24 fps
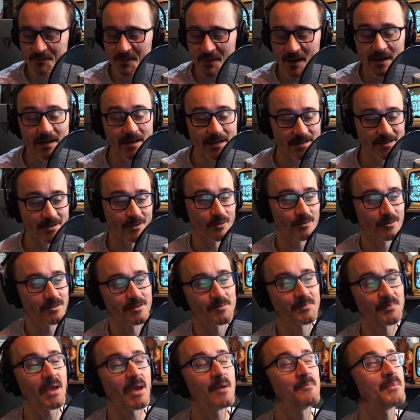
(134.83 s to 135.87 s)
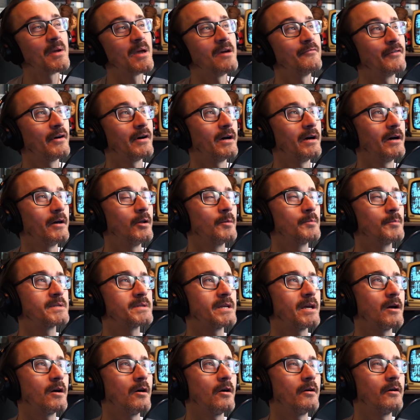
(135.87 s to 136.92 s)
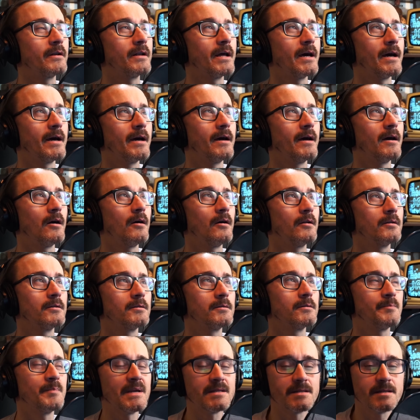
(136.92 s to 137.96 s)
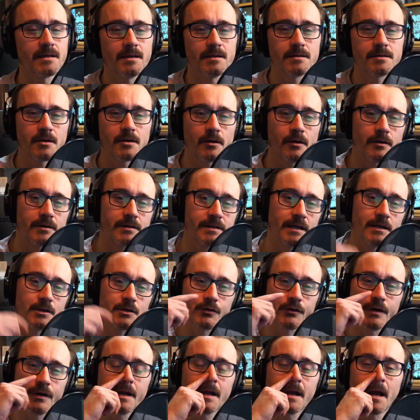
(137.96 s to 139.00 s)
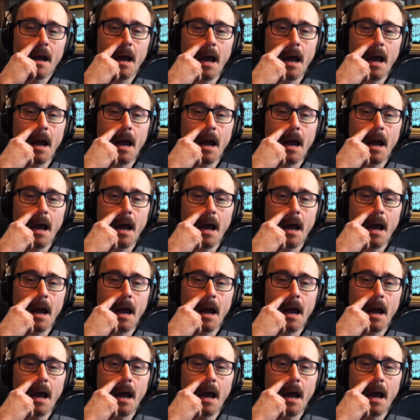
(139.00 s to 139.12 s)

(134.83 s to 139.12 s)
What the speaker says: It is a nonsense. Bit of an update on PT Toyota Century.